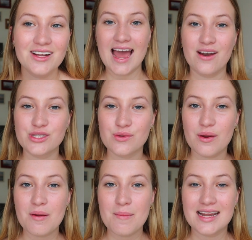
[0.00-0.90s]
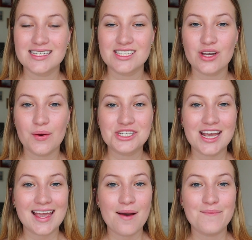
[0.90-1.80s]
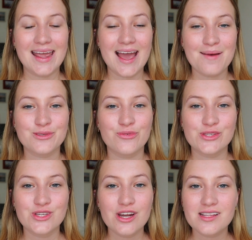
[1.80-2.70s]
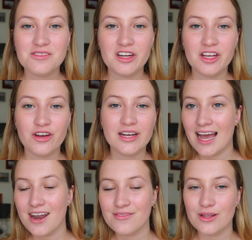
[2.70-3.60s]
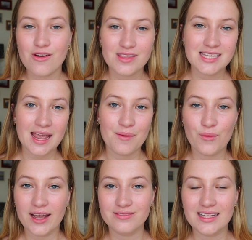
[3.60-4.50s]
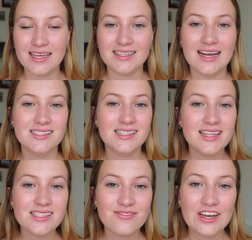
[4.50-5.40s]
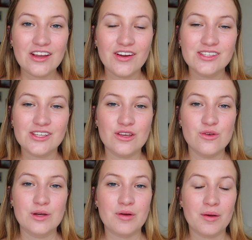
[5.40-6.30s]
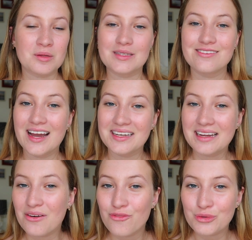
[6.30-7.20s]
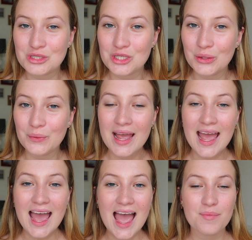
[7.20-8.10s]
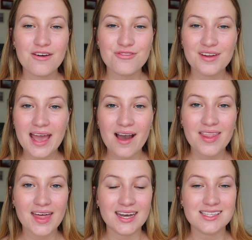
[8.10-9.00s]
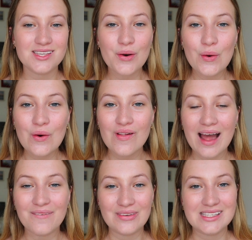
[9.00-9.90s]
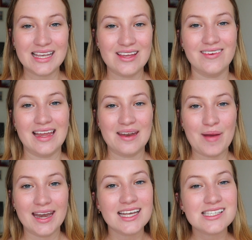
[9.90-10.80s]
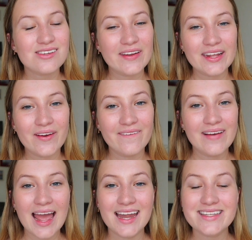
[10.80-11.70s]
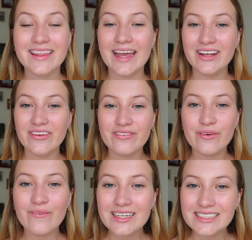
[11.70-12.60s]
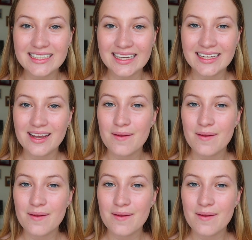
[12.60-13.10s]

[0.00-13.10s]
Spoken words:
And also a reminder to go and check out my apps for students video, kind of along the same wavelength as this video, so you would probably find it helpful too. But for now, that is all. I will see you in my next video, and thank you for watching.